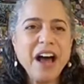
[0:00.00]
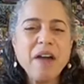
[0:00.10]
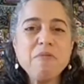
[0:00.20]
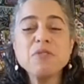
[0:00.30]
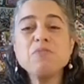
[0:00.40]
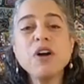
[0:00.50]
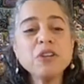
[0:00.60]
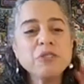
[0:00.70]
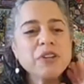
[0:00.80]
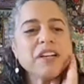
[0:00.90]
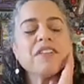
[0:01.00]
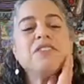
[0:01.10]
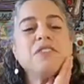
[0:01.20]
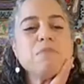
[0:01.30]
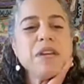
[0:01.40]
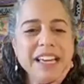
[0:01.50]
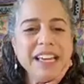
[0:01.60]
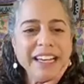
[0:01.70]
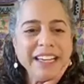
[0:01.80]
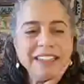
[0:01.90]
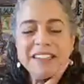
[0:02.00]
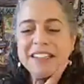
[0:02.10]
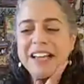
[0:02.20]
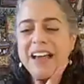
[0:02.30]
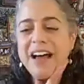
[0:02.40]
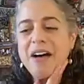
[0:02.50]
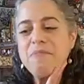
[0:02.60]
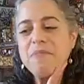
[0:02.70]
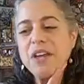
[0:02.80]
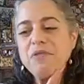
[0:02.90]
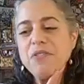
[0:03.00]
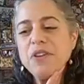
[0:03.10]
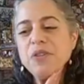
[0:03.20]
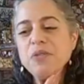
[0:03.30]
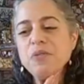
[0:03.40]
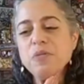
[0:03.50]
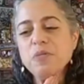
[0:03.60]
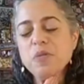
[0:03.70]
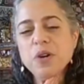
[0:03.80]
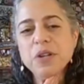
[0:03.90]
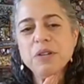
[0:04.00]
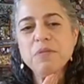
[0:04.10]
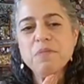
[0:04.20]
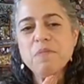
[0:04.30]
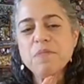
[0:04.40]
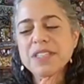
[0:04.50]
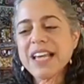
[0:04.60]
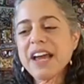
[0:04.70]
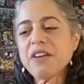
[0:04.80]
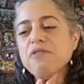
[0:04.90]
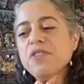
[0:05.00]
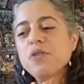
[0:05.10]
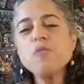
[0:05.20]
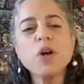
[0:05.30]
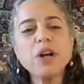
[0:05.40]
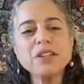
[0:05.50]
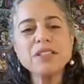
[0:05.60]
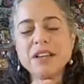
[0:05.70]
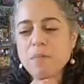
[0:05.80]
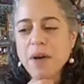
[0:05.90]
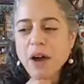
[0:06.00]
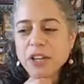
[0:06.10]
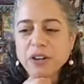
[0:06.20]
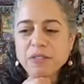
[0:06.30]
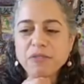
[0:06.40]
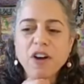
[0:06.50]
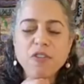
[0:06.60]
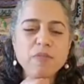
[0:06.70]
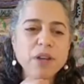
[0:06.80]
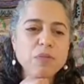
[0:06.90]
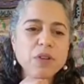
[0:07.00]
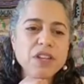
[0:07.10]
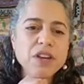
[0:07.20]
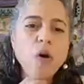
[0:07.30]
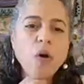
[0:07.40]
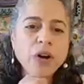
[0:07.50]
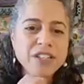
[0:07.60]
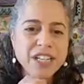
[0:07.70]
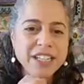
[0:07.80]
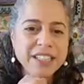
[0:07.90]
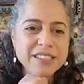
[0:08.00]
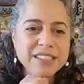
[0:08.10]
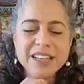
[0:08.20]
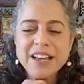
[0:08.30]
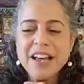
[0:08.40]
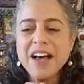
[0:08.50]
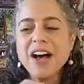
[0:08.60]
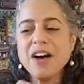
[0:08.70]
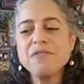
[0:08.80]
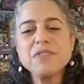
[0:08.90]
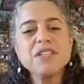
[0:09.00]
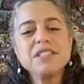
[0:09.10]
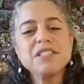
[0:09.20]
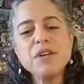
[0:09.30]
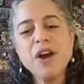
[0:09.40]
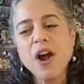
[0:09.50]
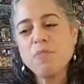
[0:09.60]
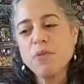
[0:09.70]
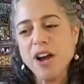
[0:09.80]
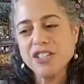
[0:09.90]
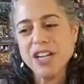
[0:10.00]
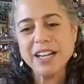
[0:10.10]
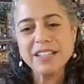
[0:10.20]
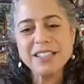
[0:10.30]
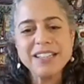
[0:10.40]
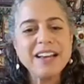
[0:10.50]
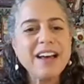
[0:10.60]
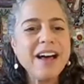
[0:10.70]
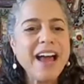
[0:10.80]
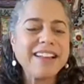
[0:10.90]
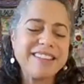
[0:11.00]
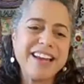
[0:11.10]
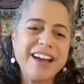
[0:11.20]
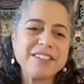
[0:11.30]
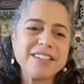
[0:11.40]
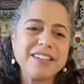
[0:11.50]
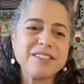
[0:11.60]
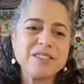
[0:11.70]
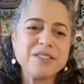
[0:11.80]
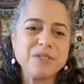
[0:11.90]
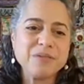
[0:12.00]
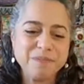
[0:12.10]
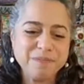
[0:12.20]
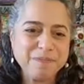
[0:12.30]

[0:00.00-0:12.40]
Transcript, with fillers: I was wondering to begin um, if you would say a few words about your involvement with the origins of the CBR project uh, at the Garrison Institute.